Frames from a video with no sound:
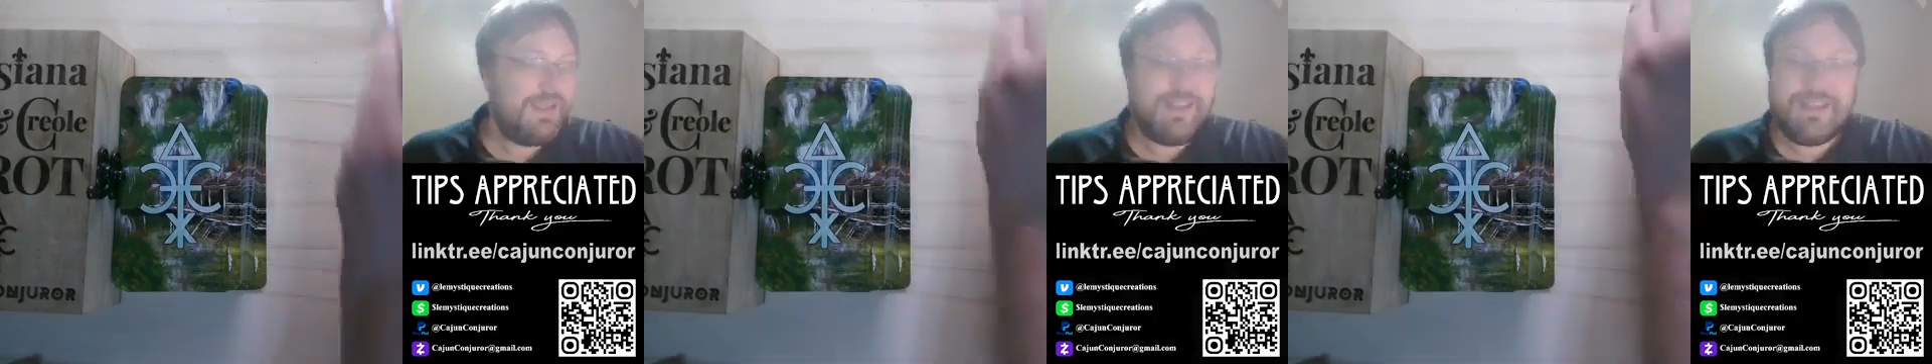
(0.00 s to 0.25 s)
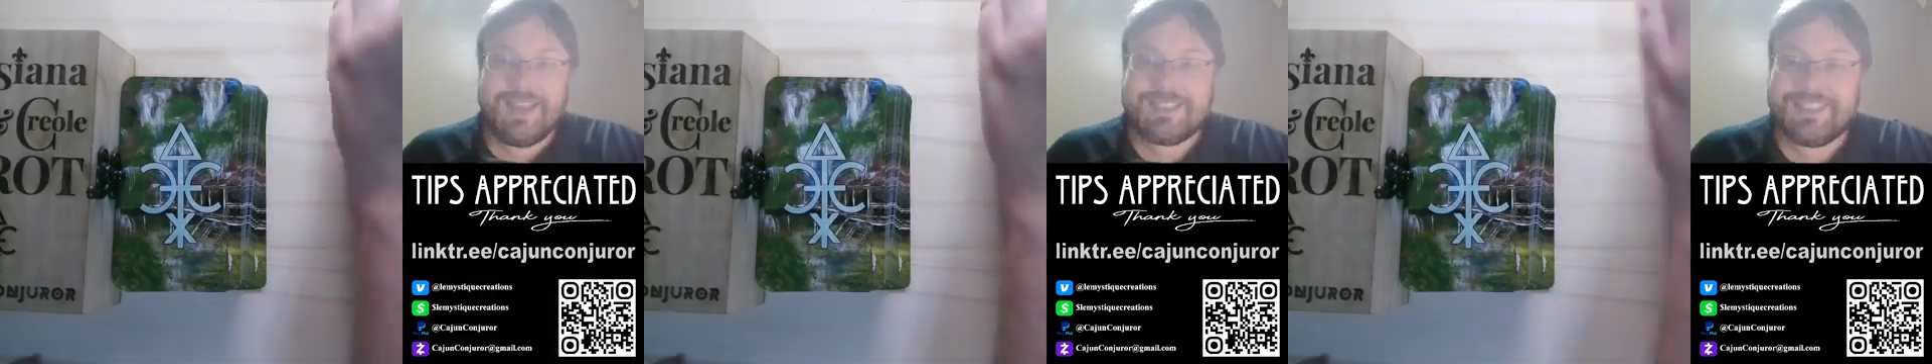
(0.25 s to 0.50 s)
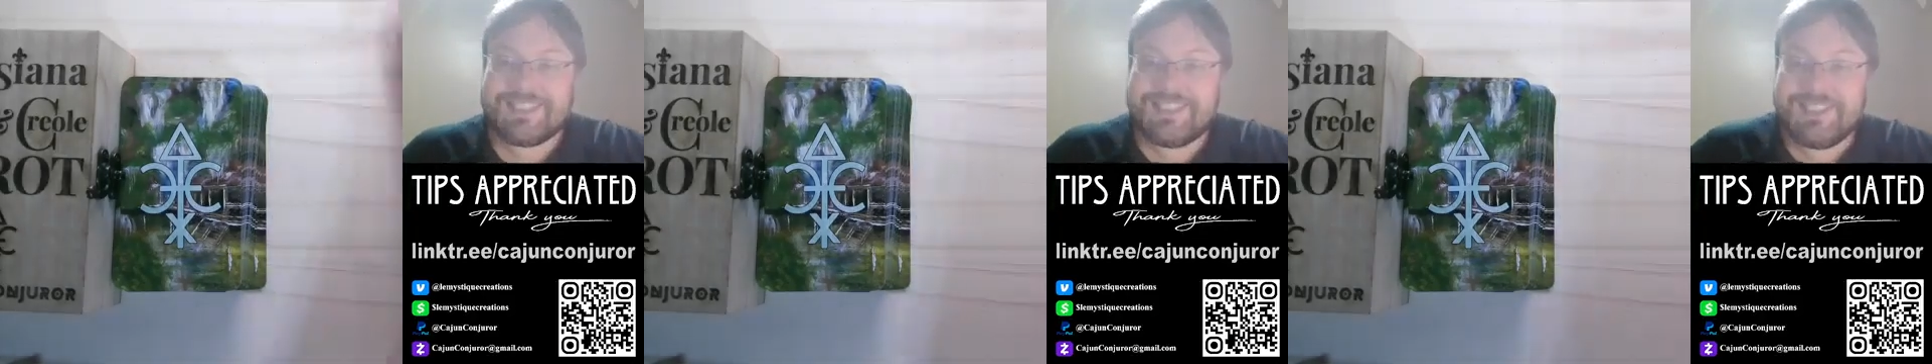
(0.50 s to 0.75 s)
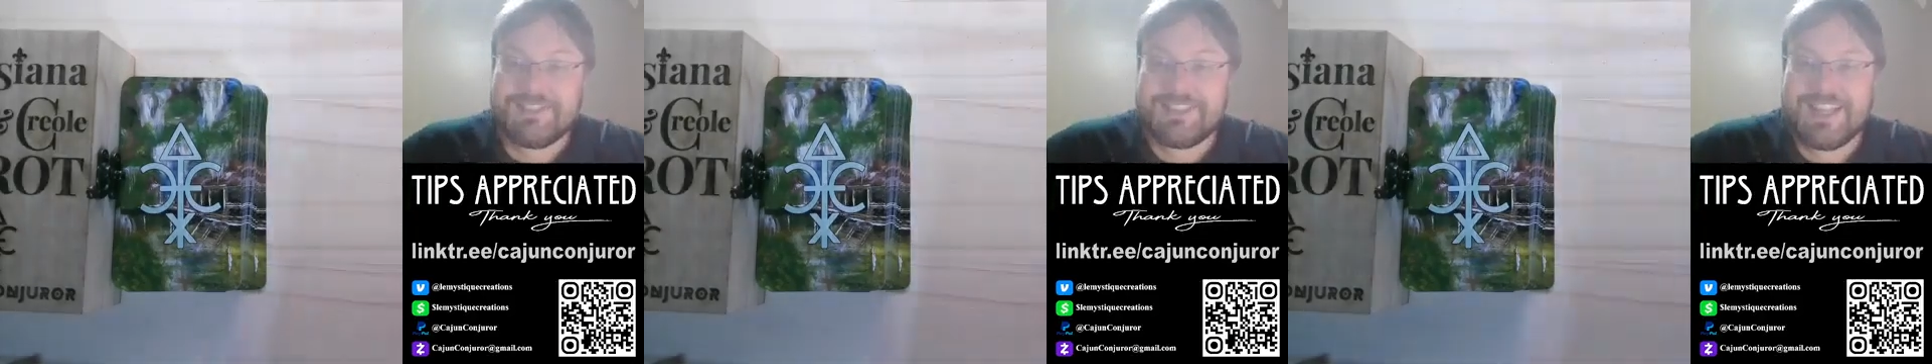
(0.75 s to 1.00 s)
Yes, it's
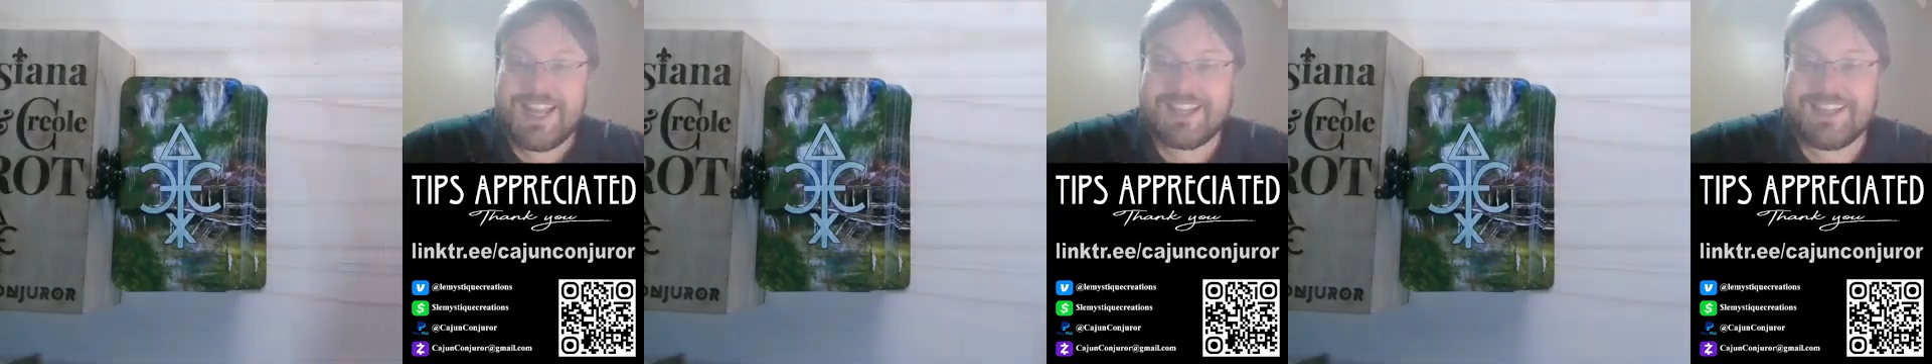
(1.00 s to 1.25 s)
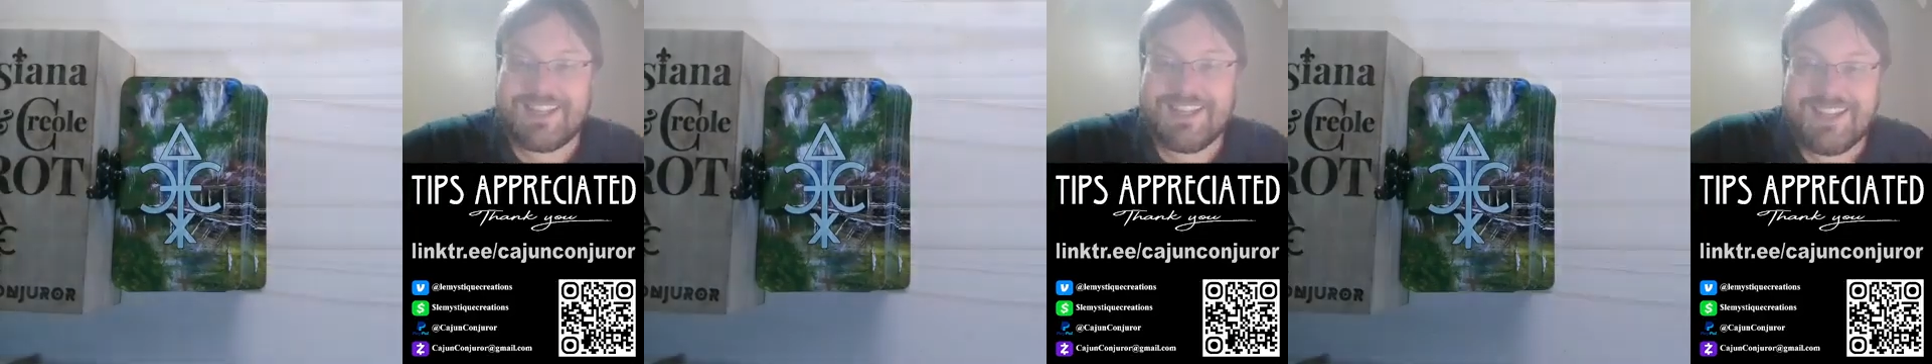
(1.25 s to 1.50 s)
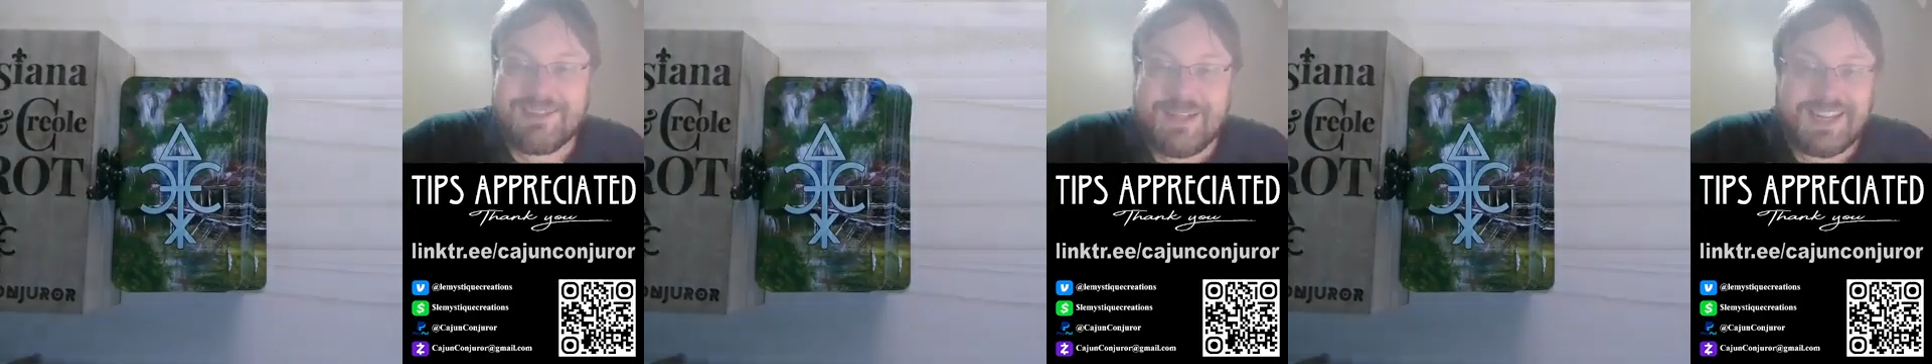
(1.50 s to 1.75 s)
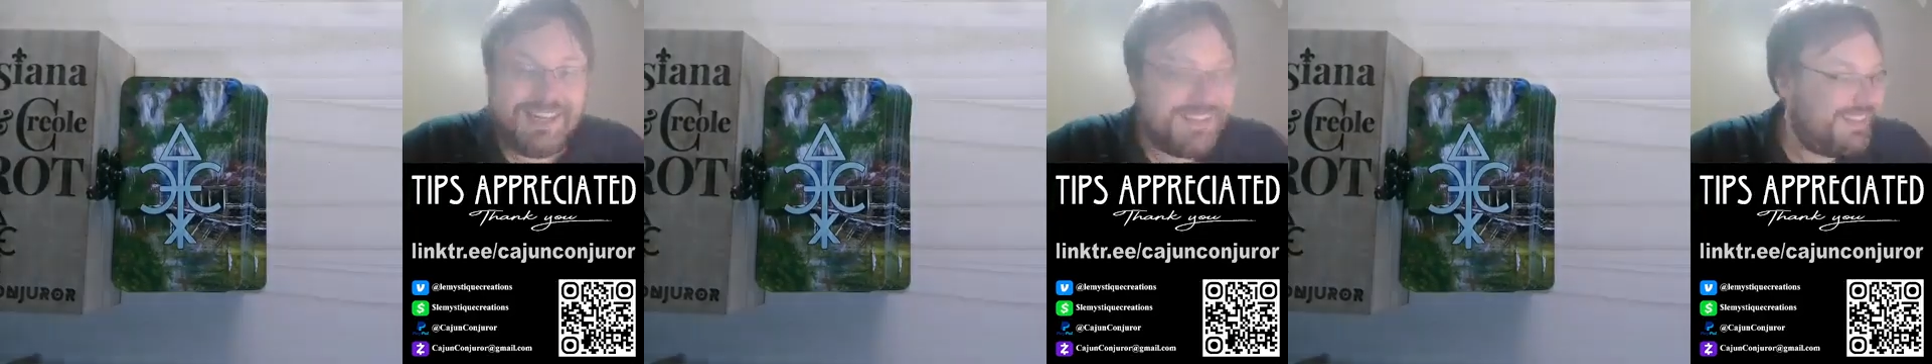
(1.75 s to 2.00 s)
the new deck,
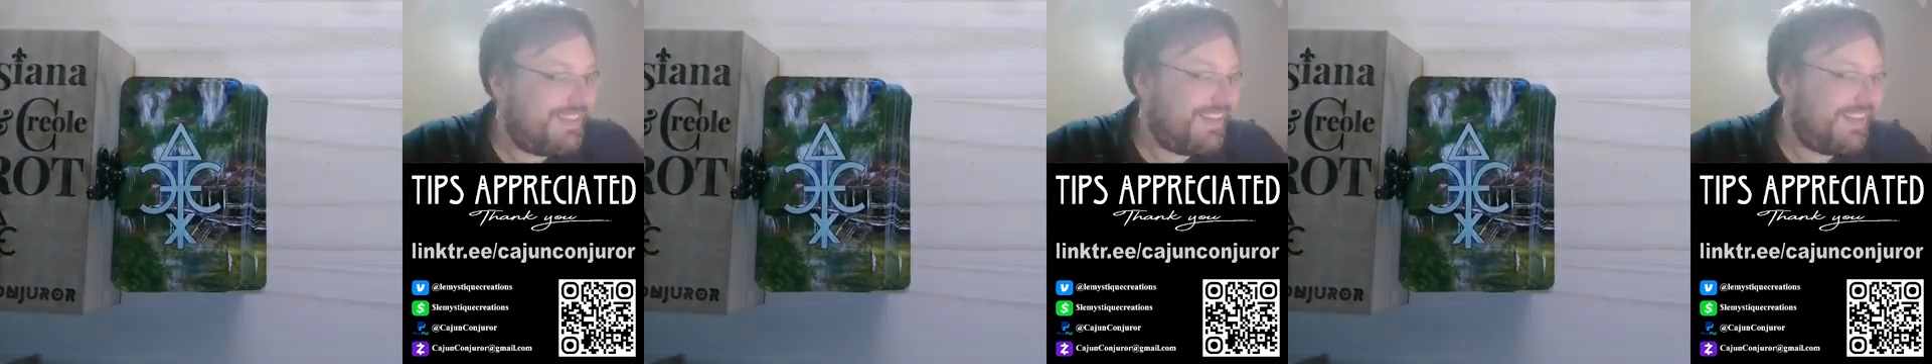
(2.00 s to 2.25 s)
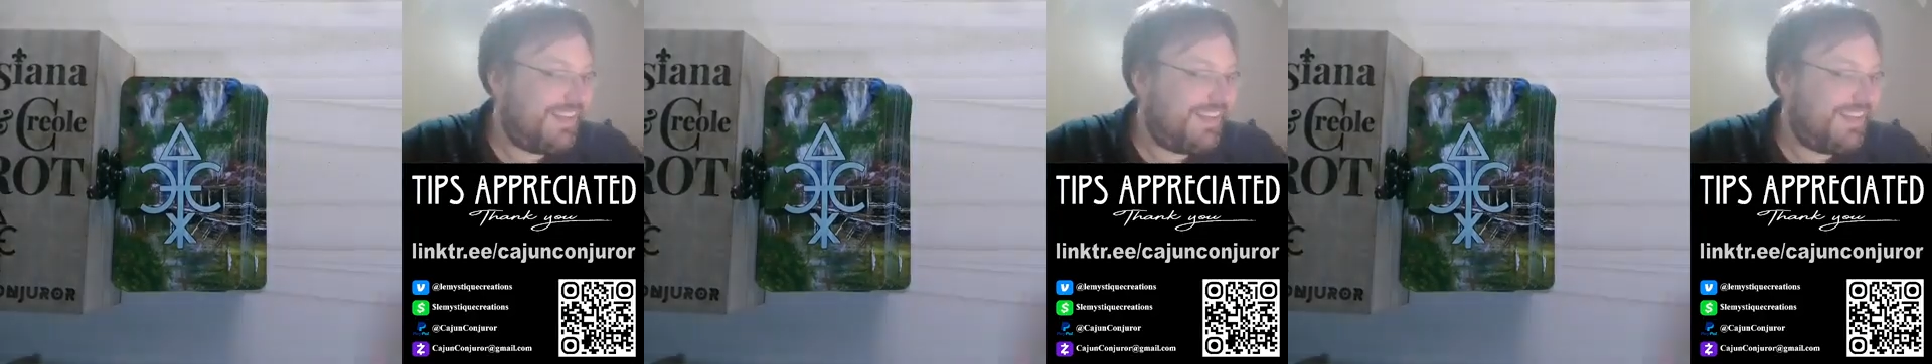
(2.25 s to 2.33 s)
Amanda.